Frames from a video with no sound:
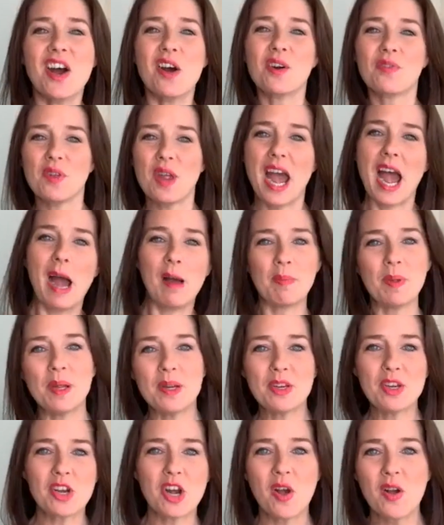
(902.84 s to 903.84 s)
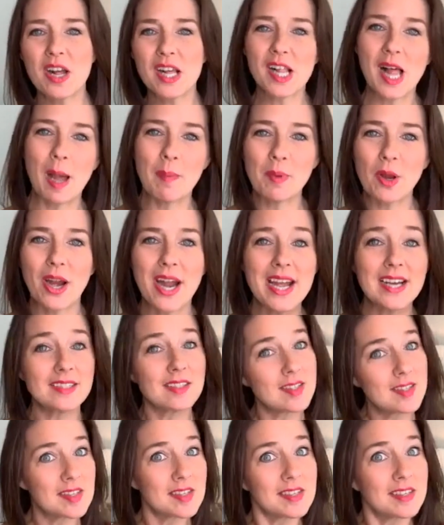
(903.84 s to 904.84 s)
You know, if you're happy and you know it, clap your
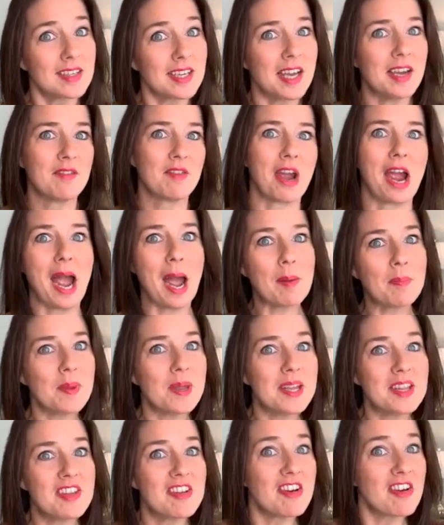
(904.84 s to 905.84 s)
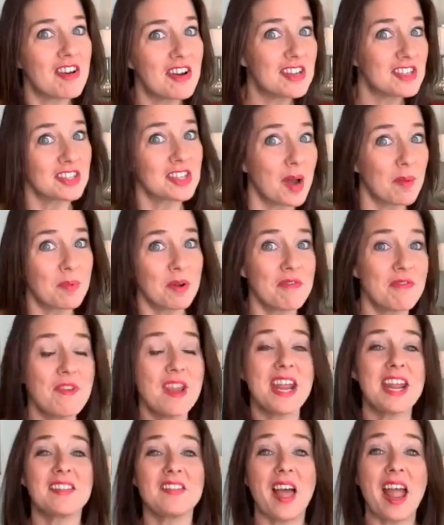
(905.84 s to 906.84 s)
hands. If you're happy and you know it, stomp
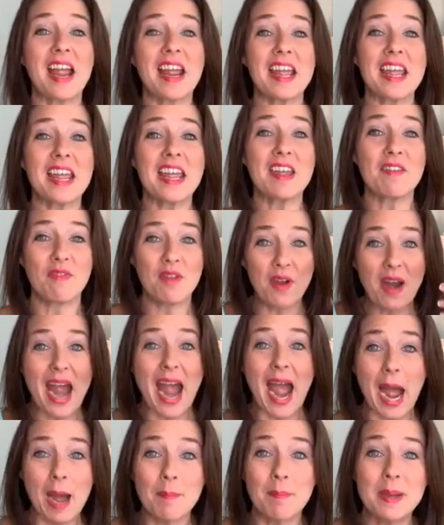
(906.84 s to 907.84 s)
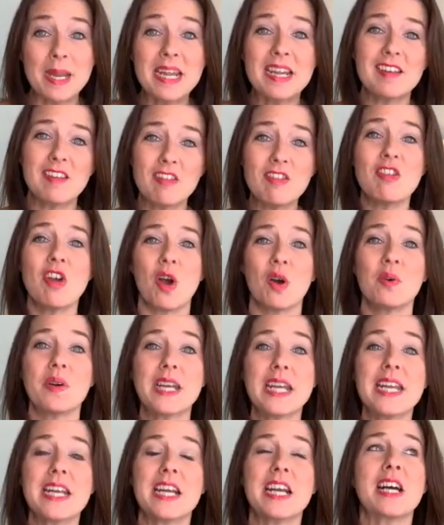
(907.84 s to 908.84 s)
your feet. Like, if you're happy and you
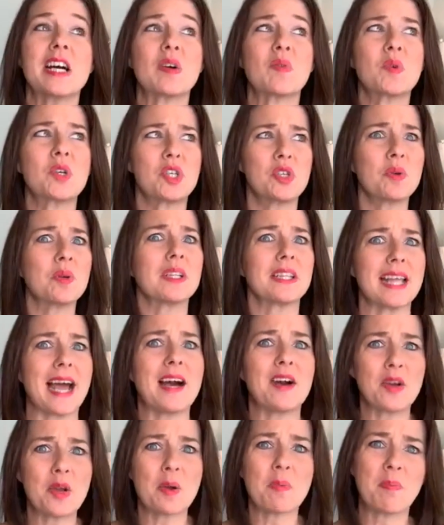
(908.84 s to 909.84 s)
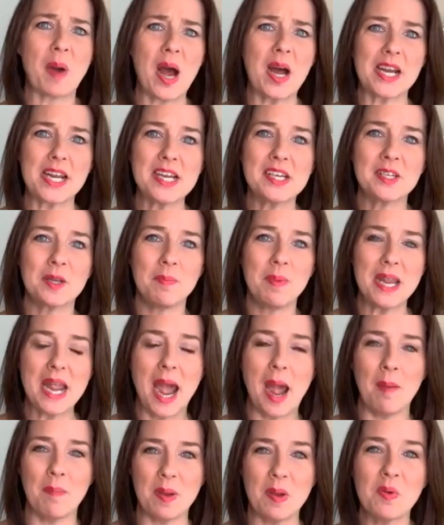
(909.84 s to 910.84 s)
know it, would you allow your body to
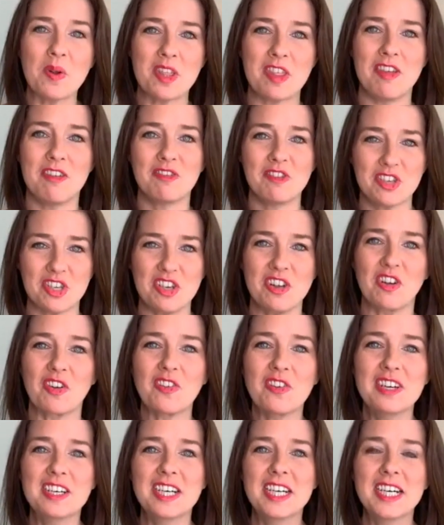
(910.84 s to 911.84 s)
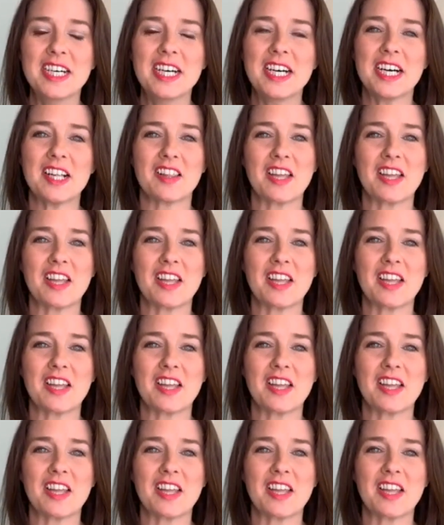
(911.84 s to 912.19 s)
be happy with you too?